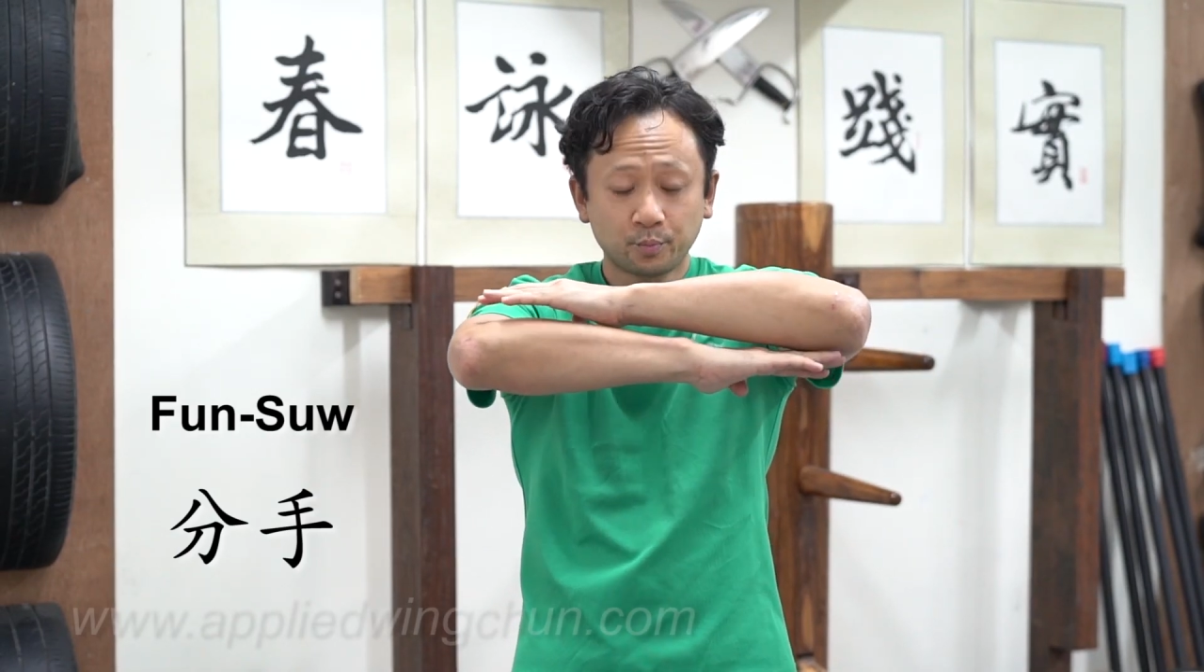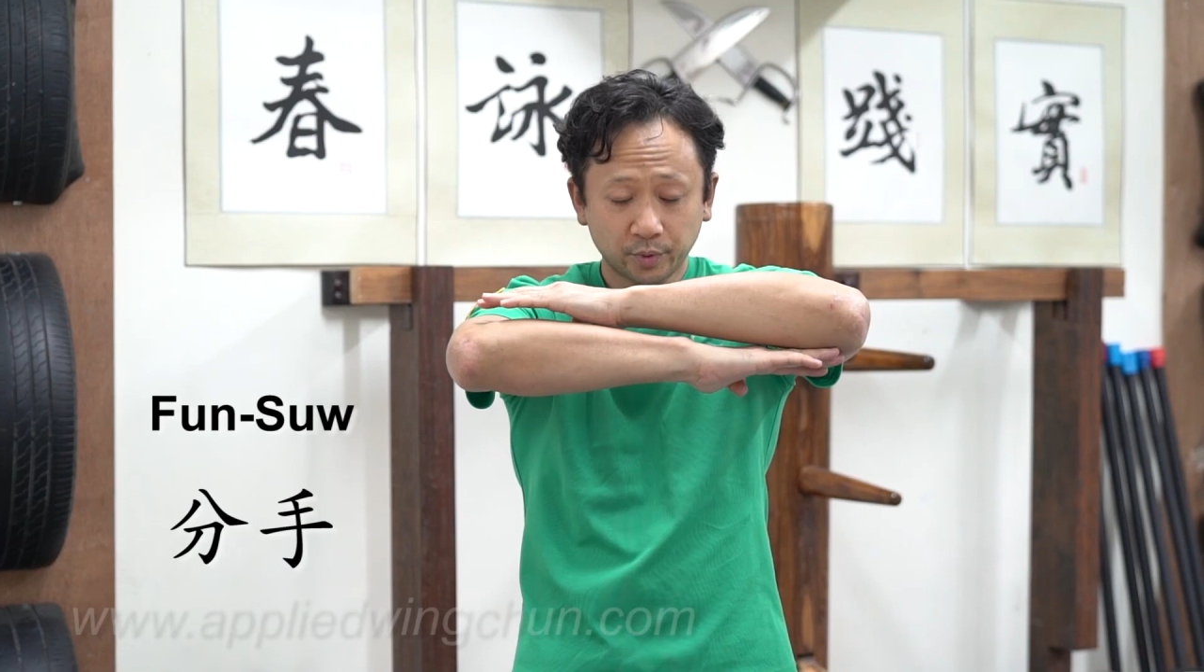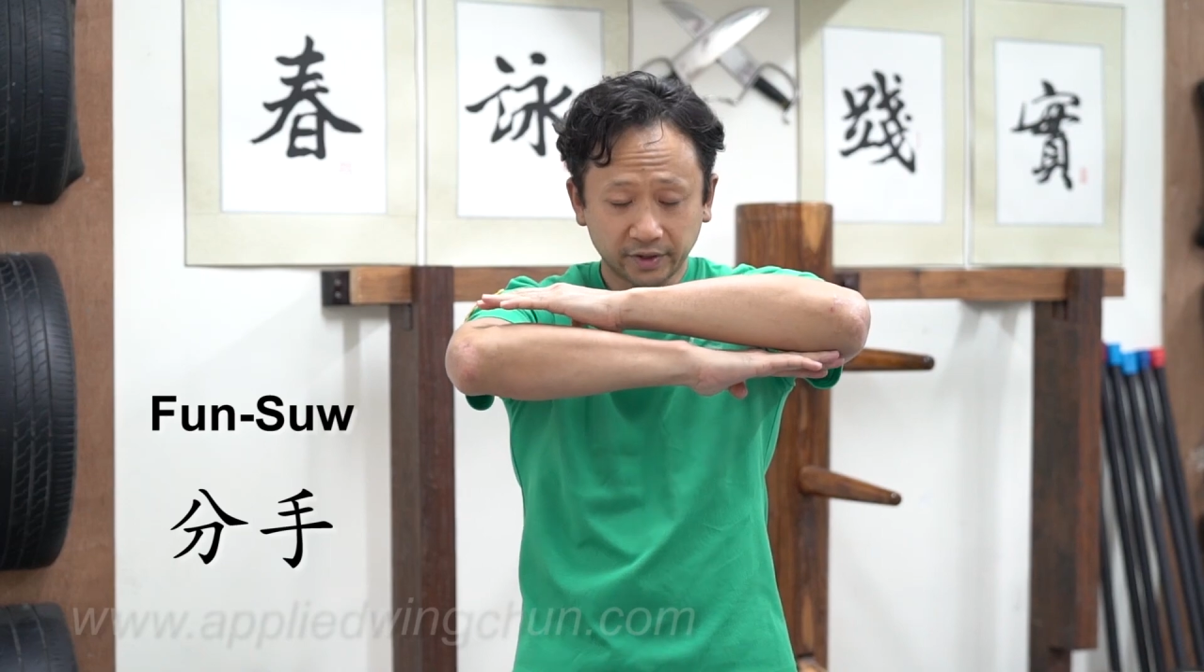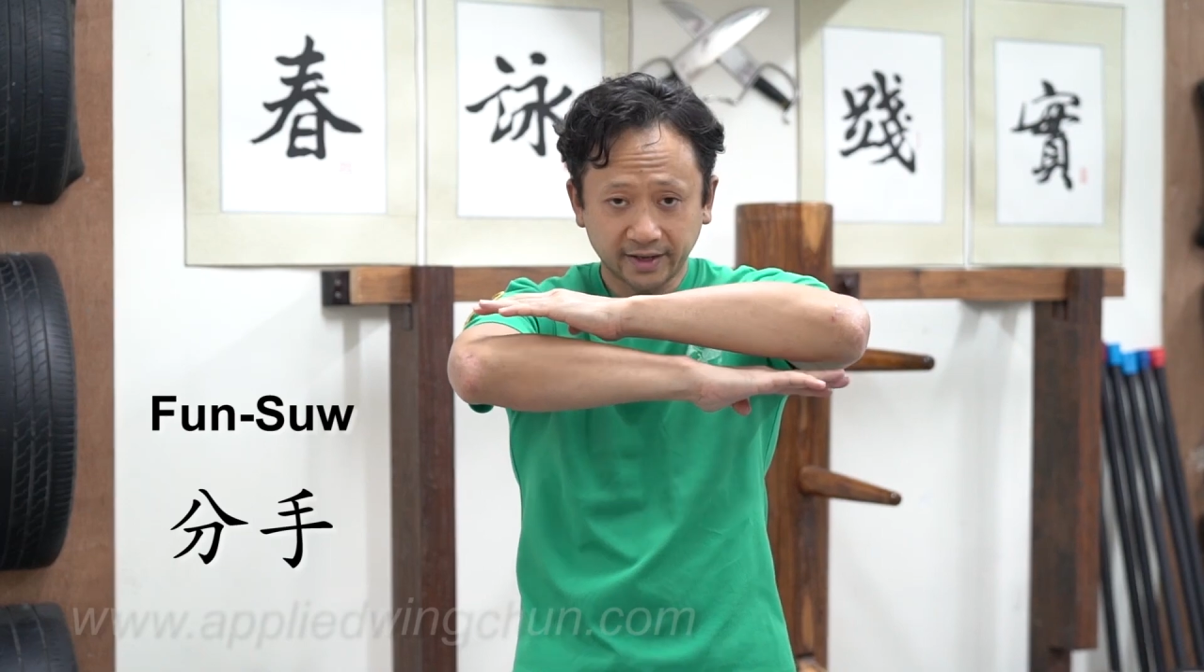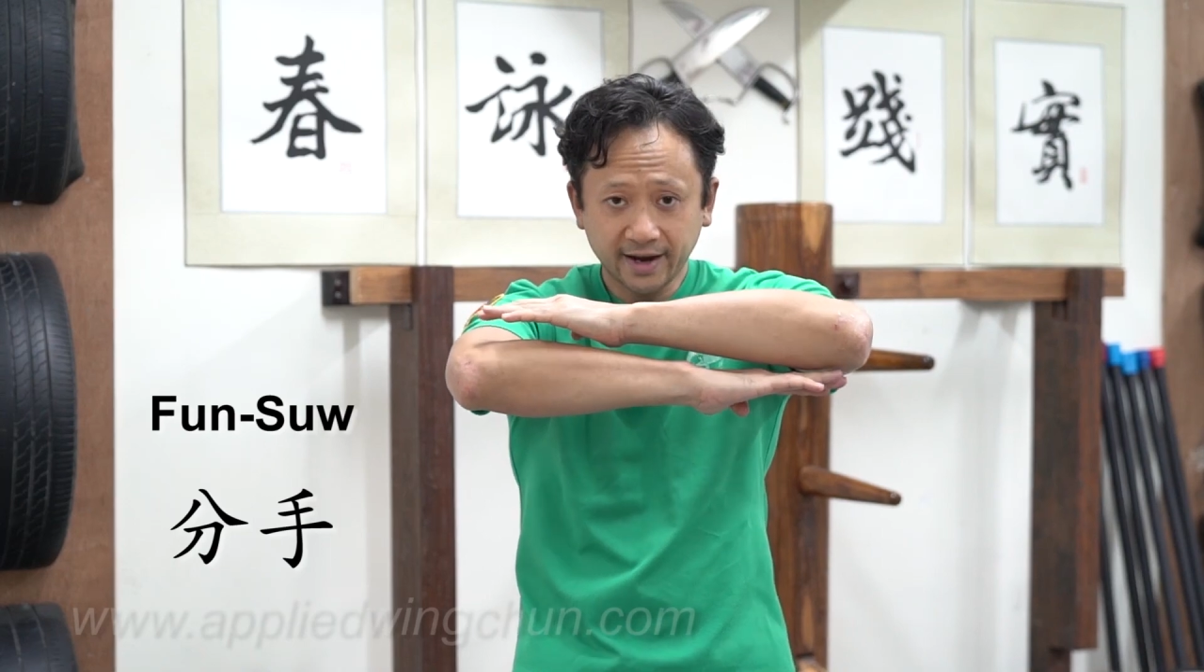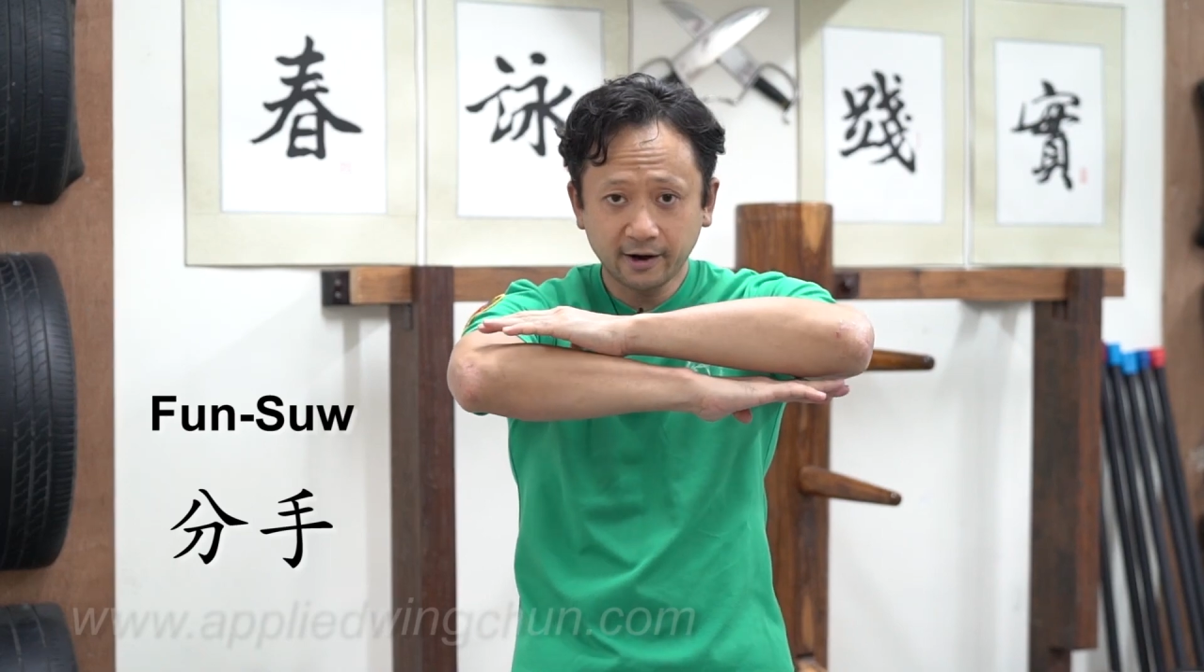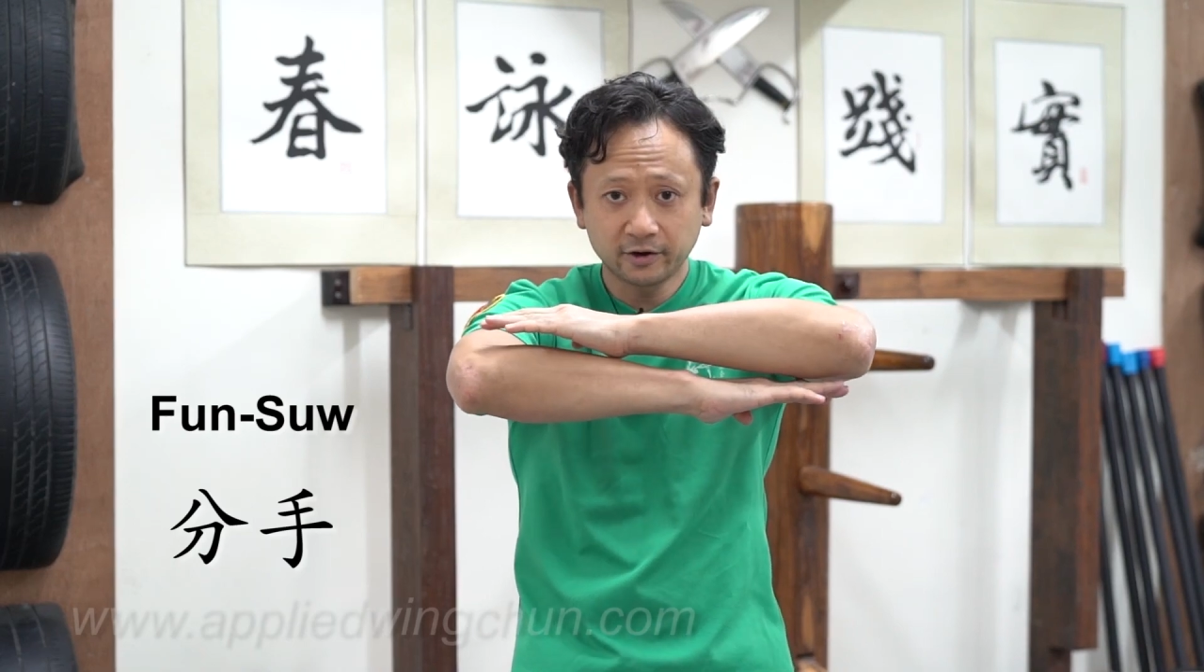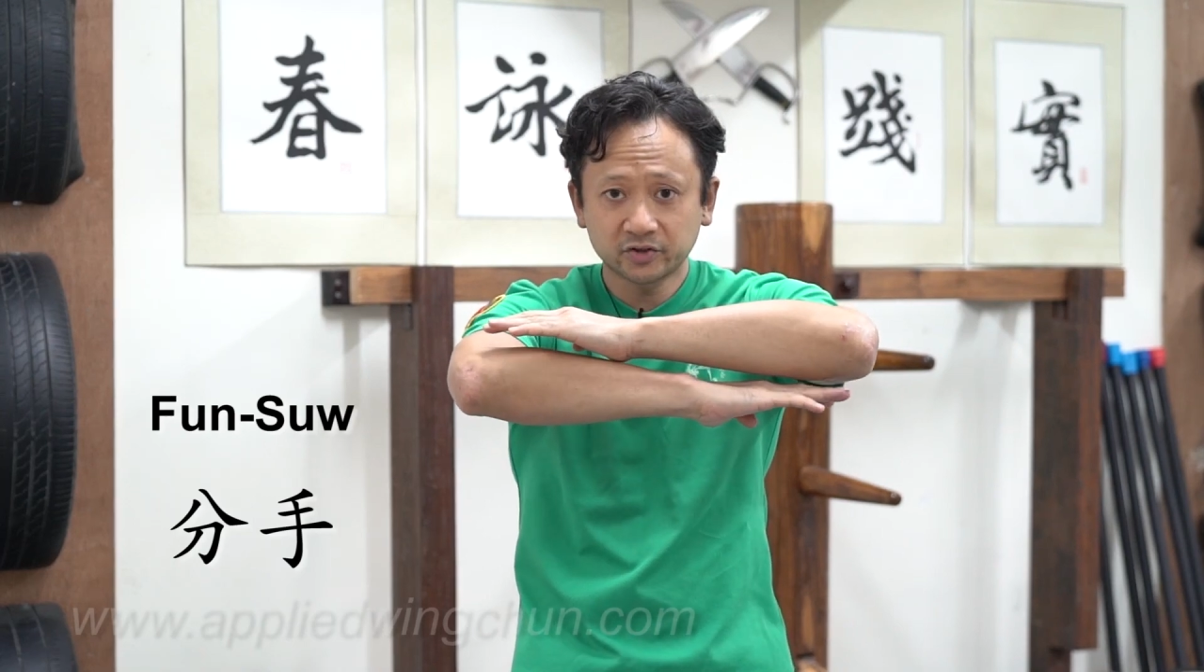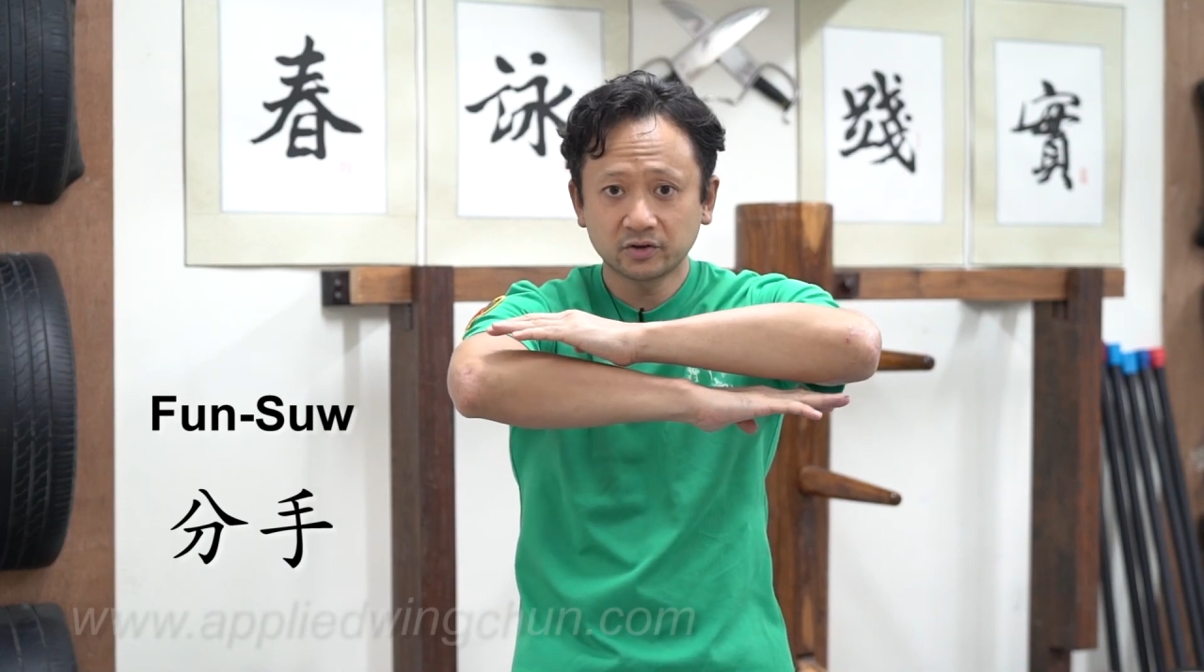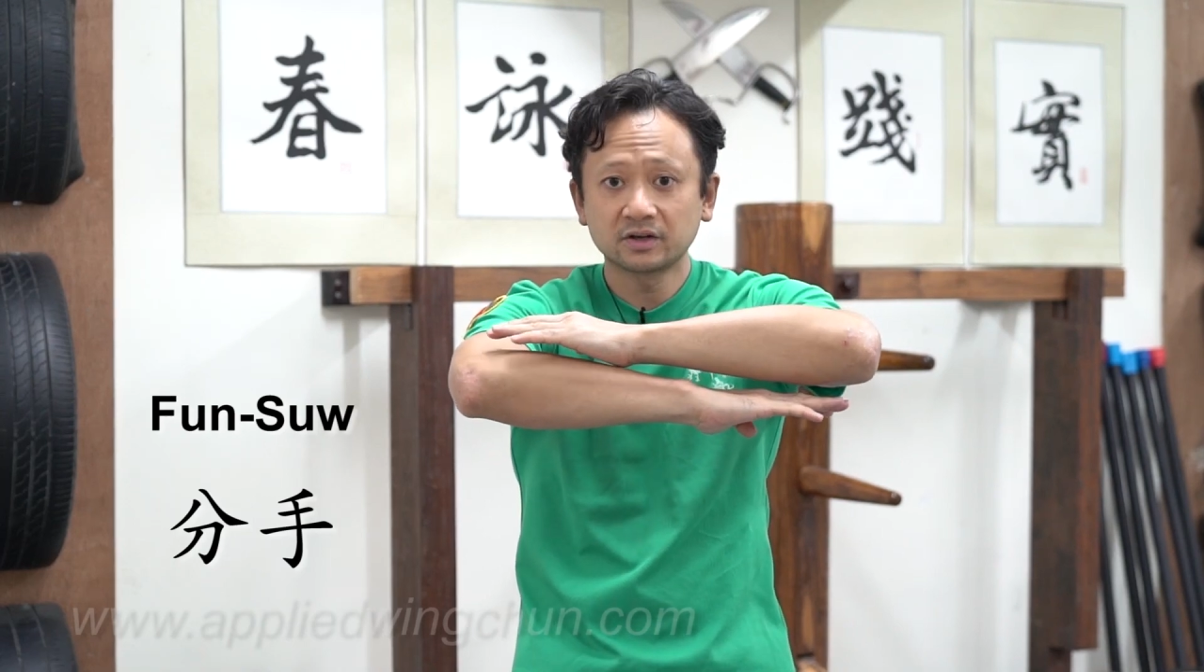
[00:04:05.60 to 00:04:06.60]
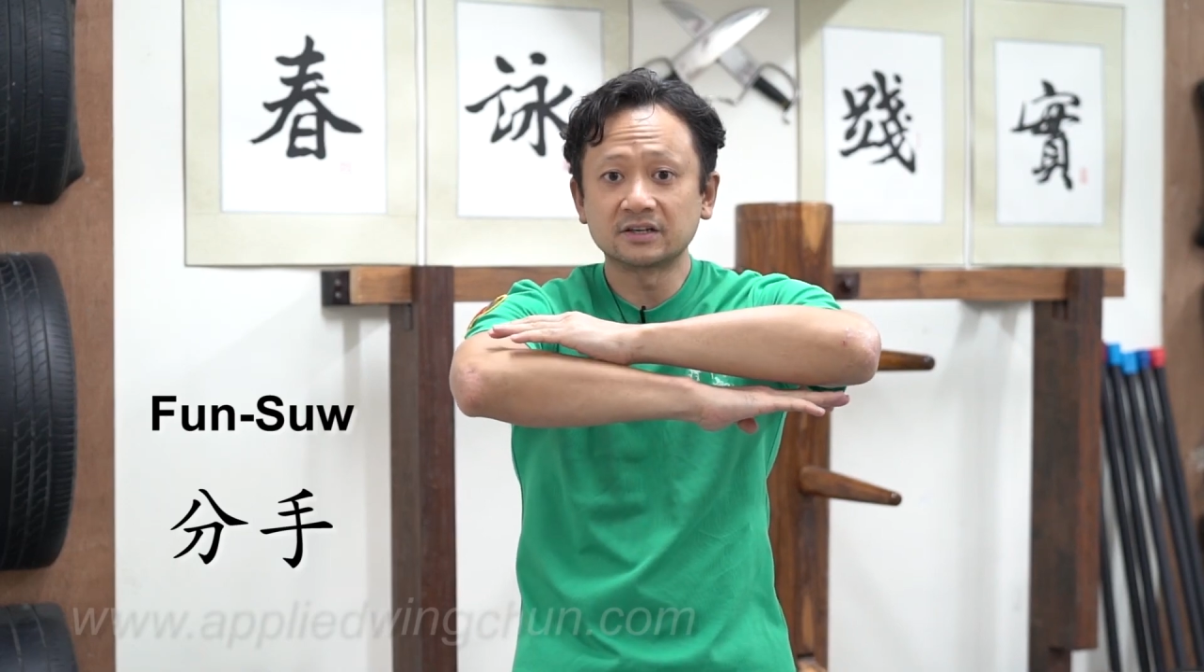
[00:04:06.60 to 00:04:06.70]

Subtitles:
But the character